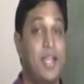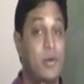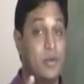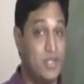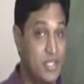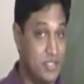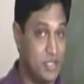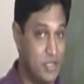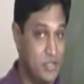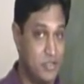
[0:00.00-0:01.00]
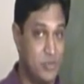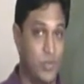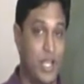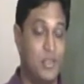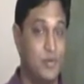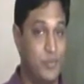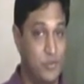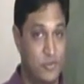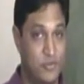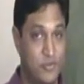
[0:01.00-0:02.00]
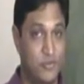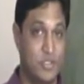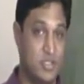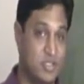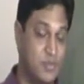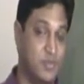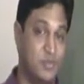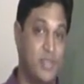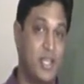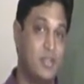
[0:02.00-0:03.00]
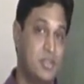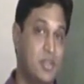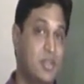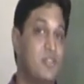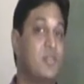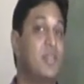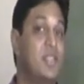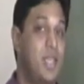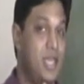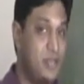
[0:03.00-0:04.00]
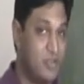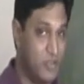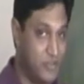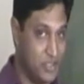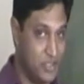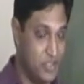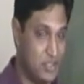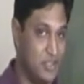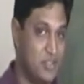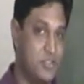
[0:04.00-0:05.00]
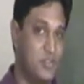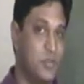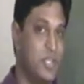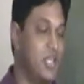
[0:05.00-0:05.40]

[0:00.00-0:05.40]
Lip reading: And our research will either prove or disprove that. So at the end of the research,